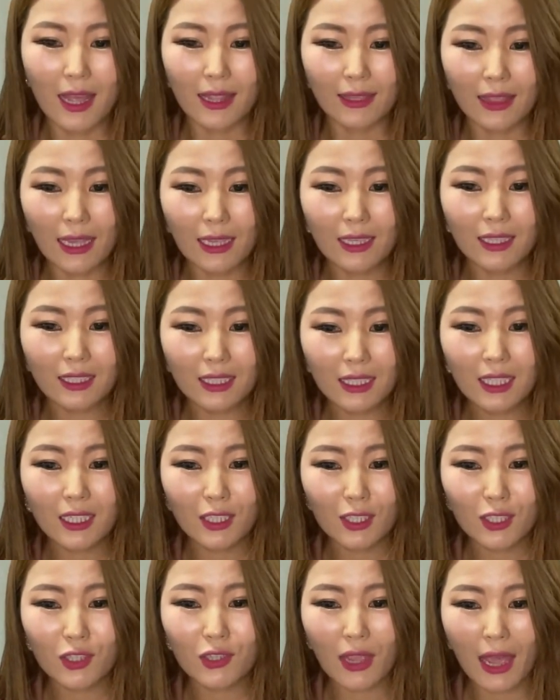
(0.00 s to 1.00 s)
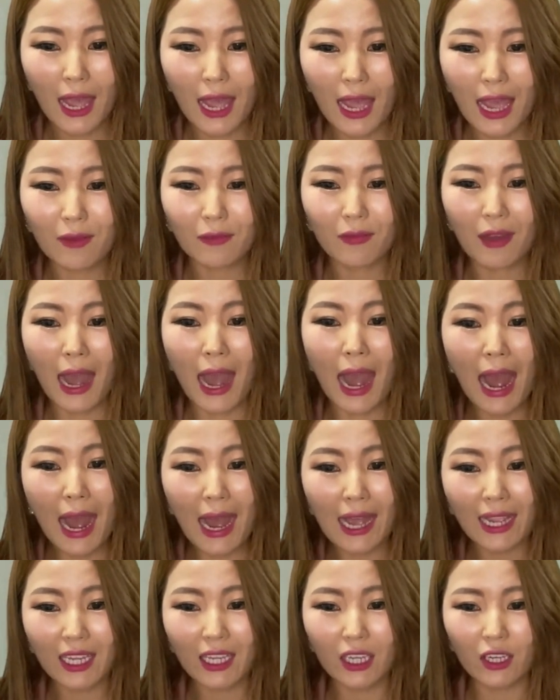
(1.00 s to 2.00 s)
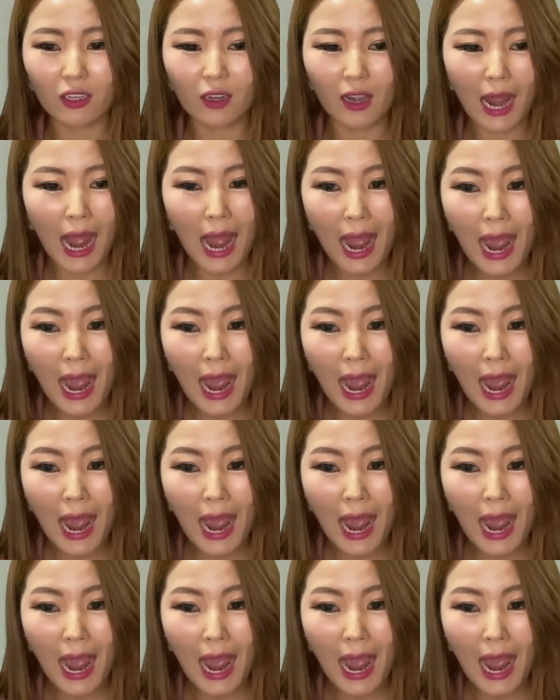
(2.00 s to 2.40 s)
They needed to have higher,